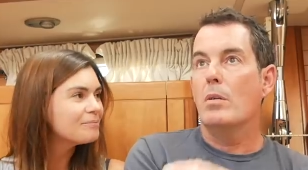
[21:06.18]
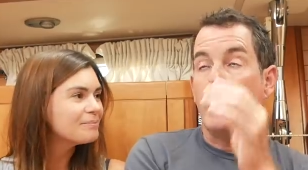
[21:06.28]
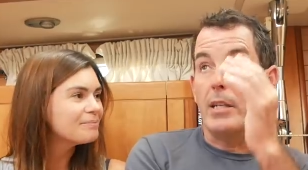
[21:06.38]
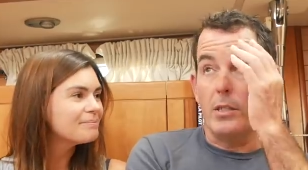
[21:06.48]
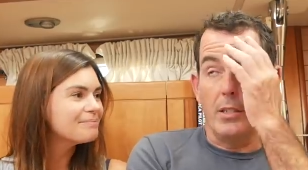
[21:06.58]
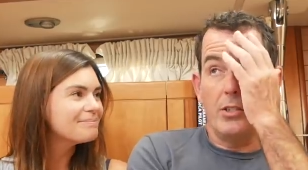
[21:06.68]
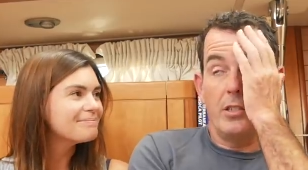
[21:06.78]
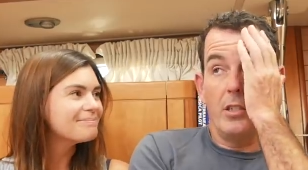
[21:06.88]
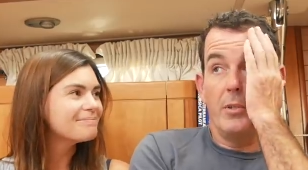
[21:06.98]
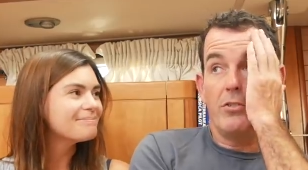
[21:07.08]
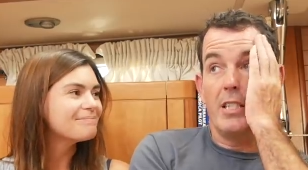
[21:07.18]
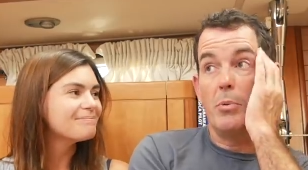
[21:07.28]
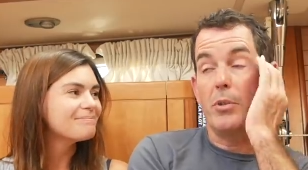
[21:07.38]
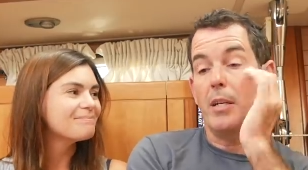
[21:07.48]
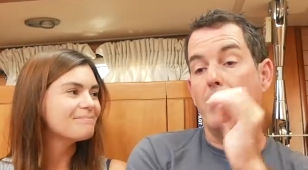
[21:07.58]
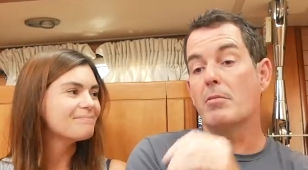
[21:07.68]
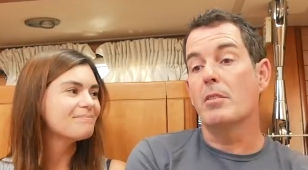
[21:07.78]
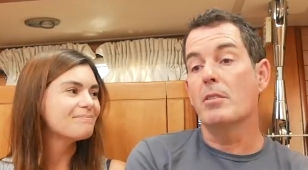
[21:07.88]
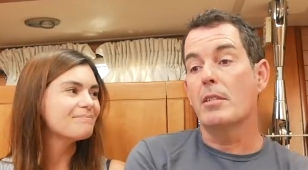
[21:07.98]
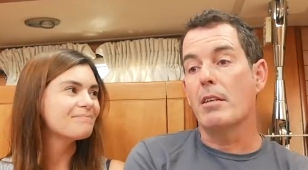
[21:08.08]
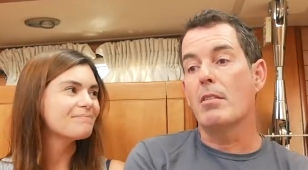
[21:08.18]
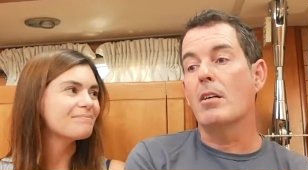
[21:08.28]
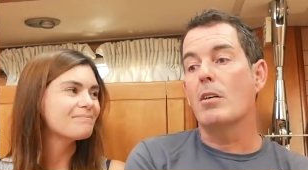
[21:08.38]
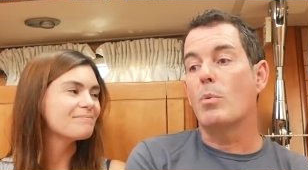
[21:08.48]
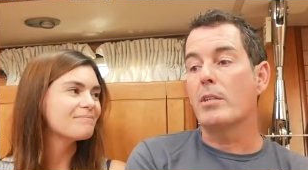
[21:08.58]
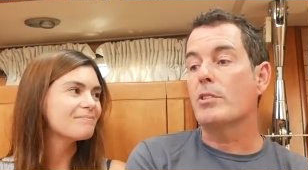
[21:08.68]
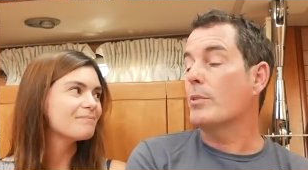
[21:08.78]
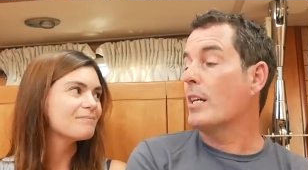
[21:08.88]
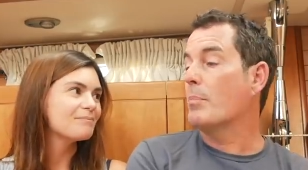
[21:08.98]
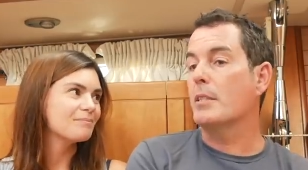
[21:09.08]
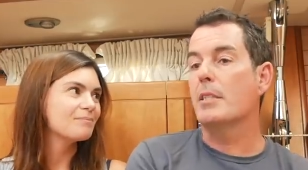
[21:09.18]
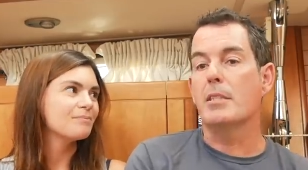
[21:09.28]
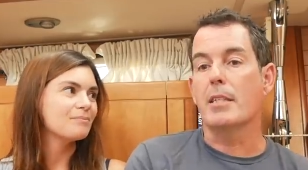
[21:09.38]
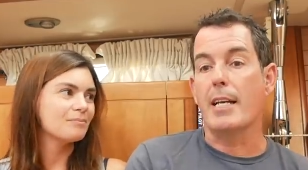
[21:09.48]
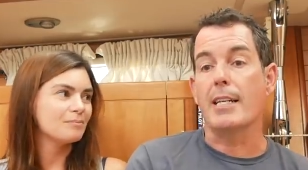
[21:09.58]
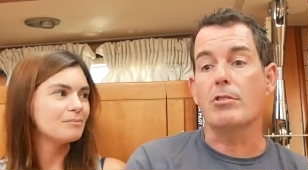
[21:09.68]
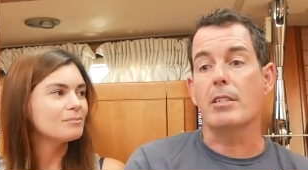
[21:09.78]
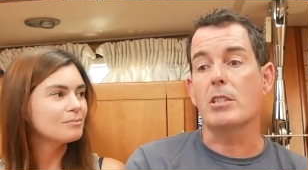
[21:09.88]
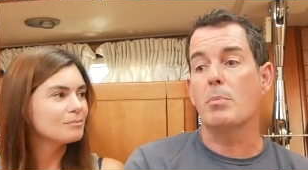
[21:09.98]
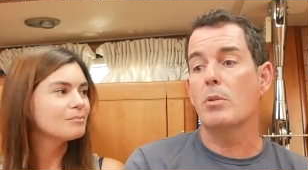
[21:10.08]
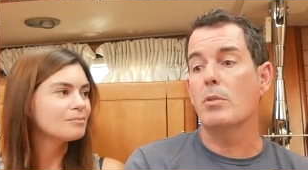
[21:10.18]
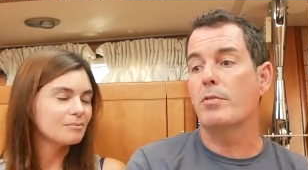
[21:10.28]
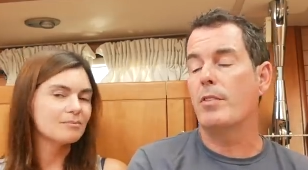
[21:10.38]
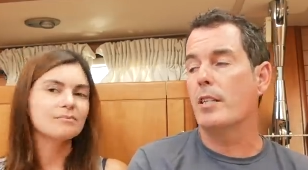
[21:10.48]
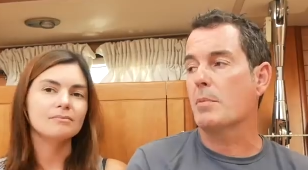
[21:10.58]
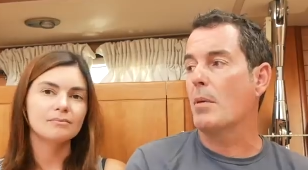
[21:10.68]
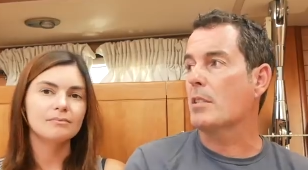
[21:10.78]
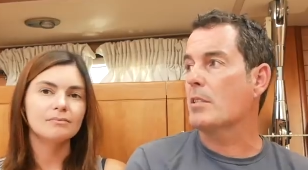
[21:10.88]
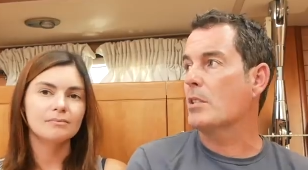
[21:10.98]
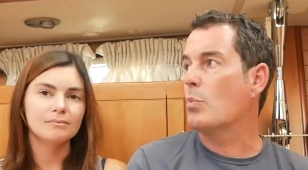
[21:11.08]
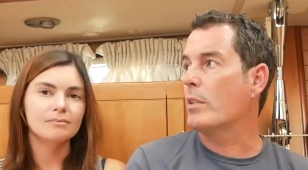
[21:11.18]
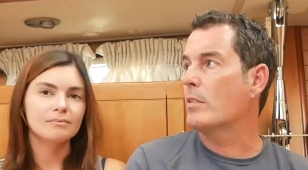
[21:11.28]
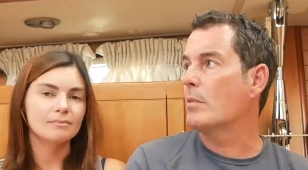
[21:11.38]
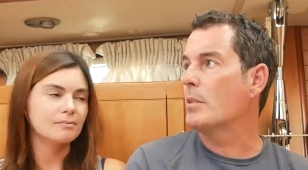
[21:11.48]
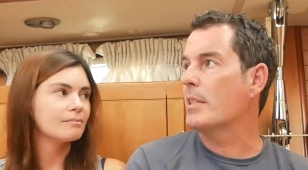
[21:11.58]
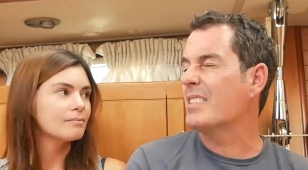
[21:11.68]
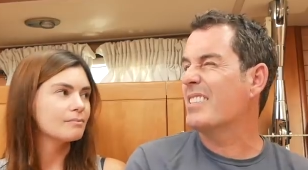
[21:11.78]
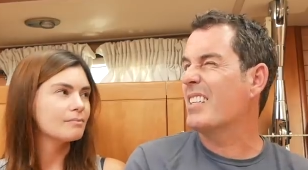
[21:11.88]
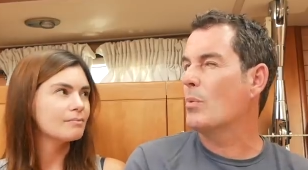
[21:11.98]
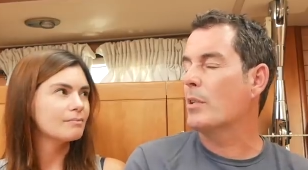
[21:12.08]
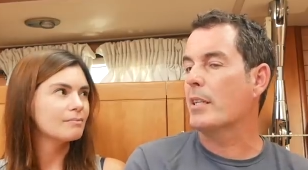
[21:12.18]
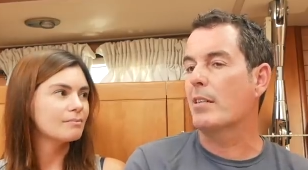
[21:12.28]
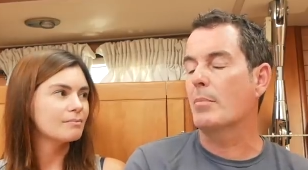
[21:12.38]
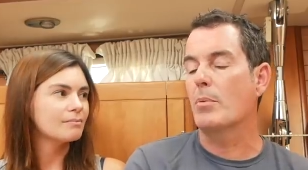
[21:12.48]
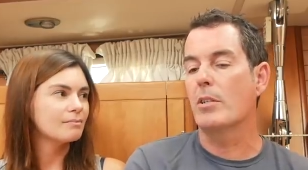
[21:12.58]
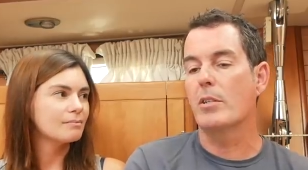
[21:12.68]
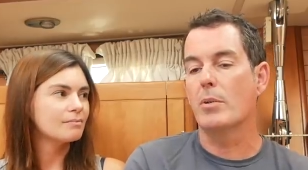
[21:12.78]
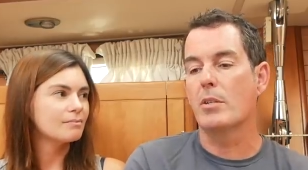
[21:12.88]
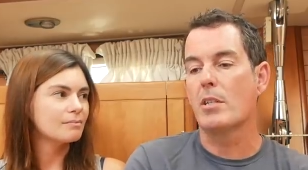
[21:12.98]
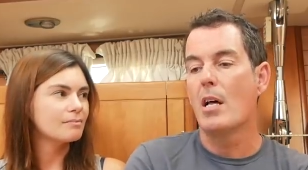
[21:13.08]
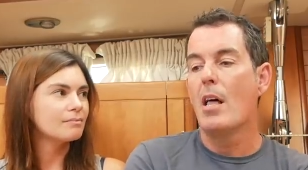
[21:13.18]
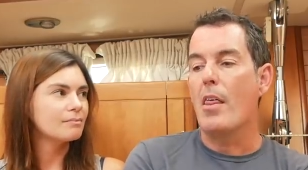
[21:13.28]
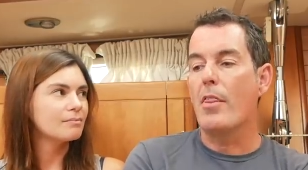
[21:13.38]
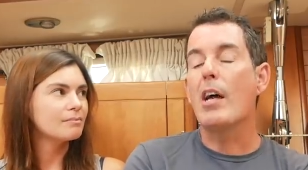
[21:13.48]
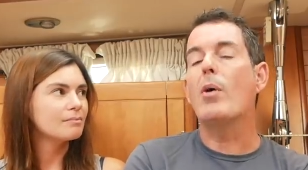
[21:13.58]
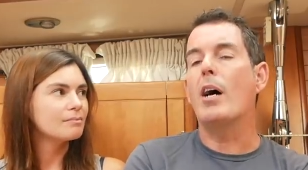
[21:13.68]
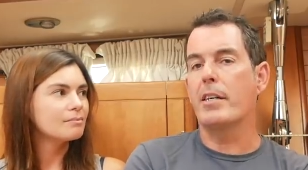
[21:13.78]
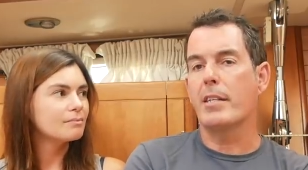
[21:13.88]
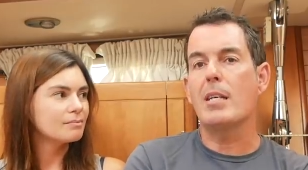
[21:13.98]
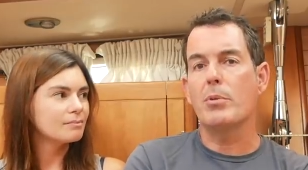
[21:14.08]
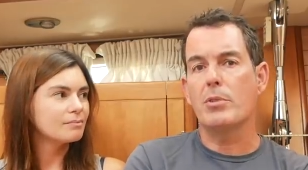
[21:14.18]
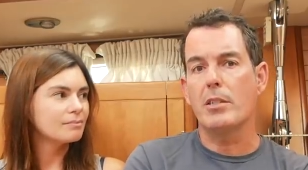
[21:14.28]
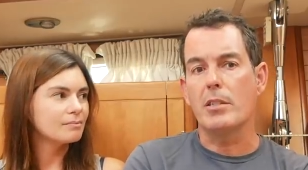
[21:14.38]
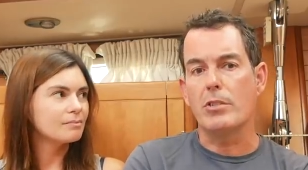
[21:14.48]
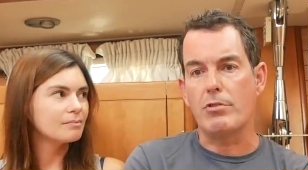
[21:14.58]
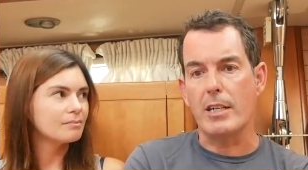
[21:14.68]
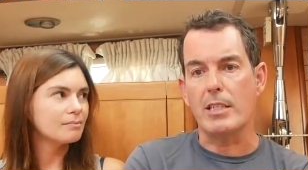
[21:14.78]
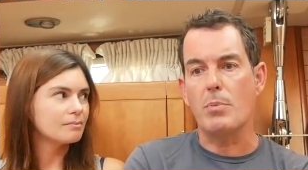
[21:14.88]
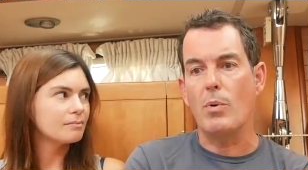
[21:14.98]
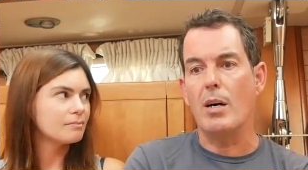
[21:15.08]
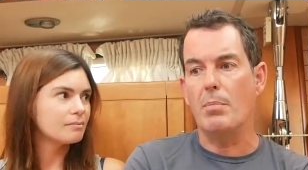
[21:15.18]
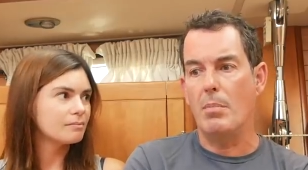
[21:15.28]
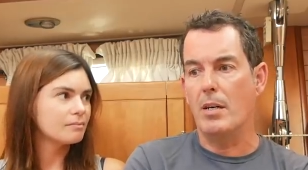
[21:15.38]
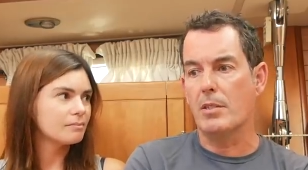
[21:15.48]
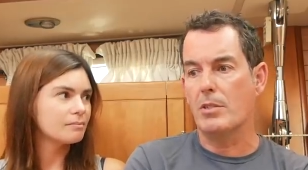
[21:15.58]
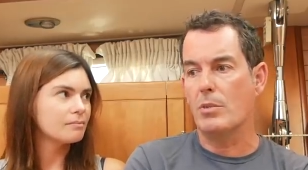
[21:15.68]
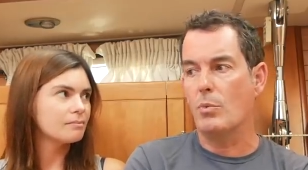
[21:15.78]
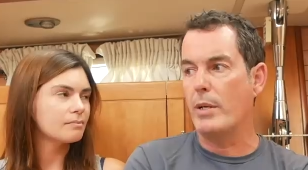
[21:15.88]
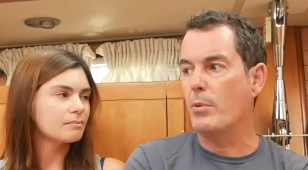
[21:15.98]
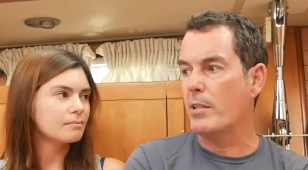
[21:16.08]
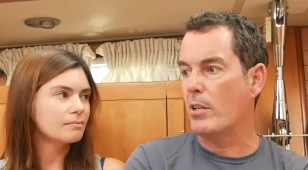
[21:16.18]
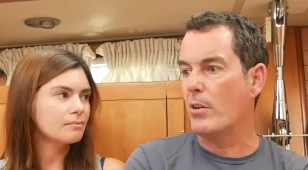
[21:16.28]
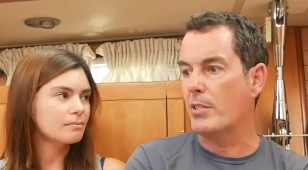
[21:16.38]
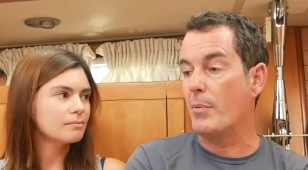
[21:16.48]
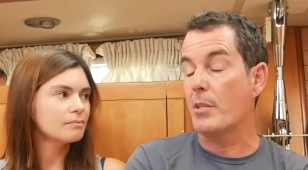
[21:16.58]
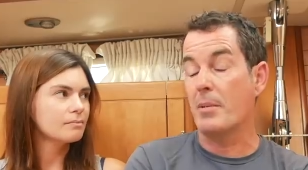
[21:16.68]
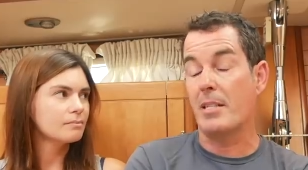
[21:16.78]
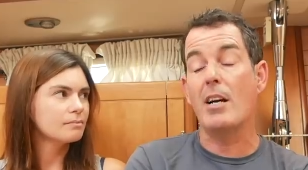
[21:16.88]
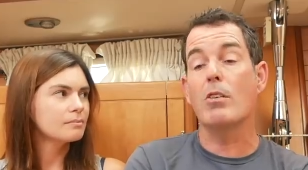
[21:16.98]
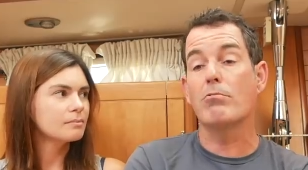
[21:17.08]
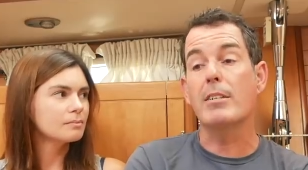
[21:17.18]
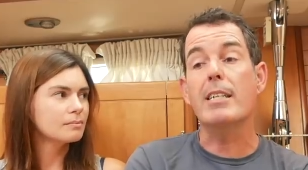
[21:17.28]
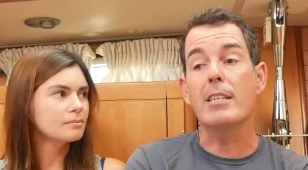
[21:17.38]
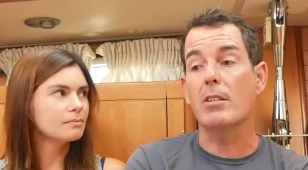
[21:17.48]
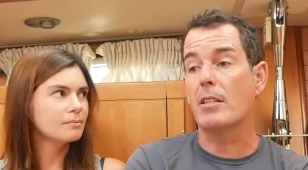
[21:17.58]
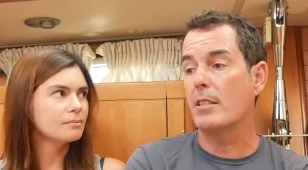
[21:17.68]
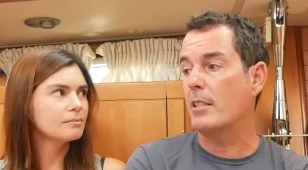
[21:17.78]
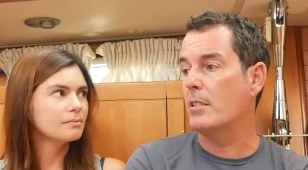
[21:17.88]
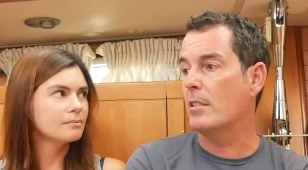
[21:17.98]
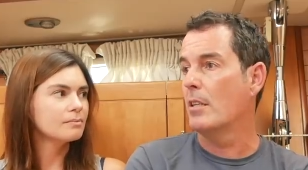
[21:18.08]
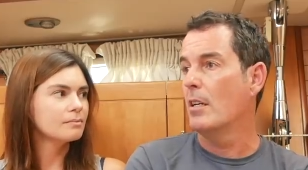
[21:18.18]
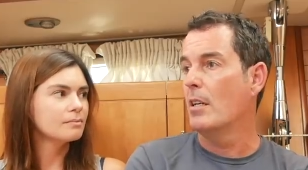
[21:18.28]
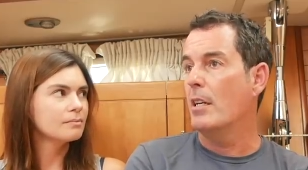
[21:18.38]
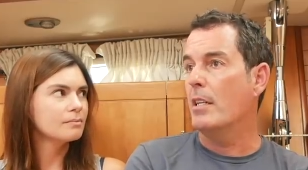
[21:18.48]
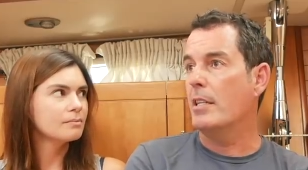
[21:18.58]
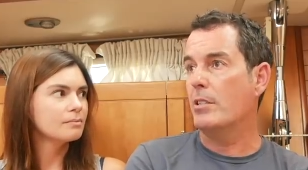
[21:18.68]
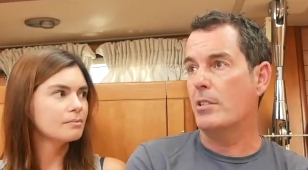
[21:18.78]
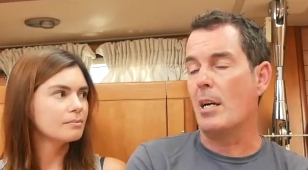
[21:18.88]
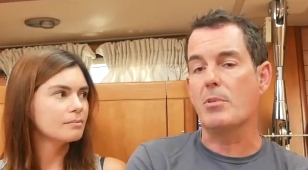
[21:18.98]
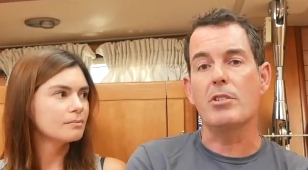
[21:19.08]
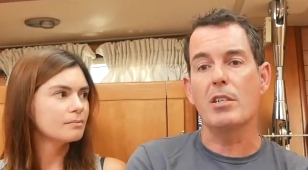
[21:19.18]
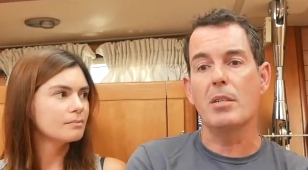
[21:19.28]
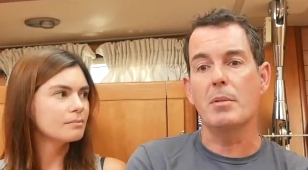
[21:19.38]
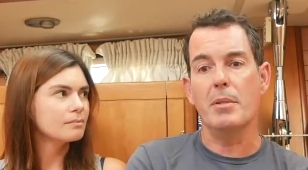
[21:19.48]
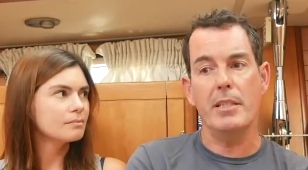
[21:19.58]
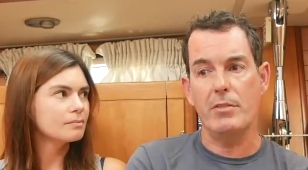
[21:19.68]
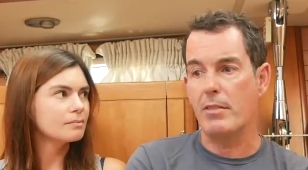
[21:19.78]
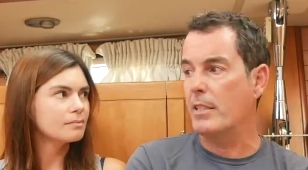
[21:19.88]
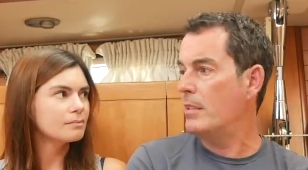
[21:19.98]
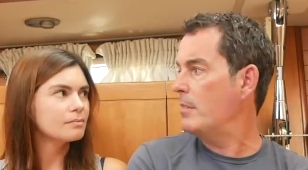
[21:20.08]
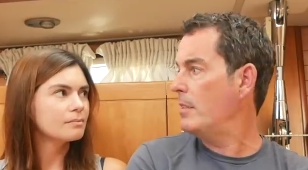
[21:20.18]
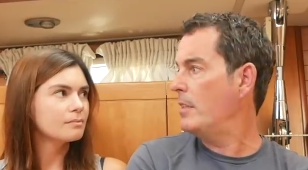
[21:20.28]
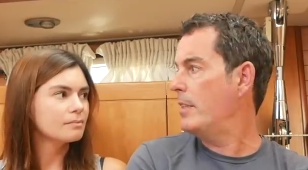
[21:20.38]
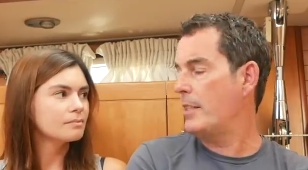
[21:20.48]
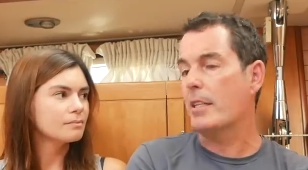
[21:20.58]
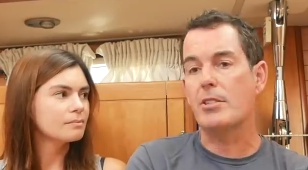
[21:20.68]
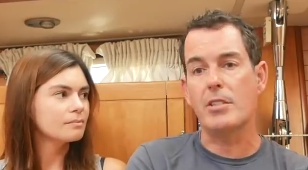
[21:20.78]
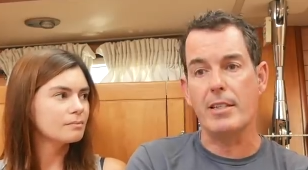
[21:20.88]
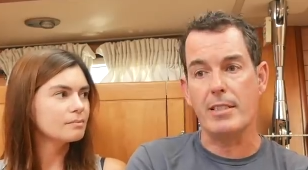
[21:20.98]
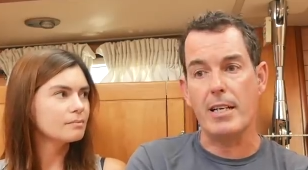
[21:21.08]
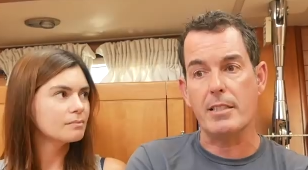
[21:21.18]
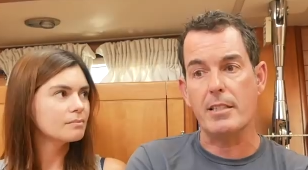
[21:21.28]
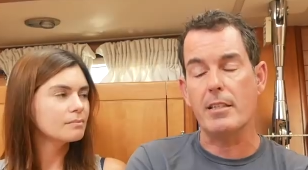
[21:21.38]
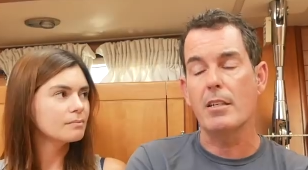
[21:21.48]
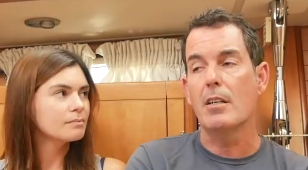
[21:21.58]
Speaker 1: Okay, so let's just deal with transporting it by road. There are one or two companies that can transport. Fastmast is one of them, and there's another one, I can't remember who it was. They were unable to transport our mast. We were in contact with them, and they are really good. I think he's a he's a chap's a German, but he's very, you know, his English is fantastic.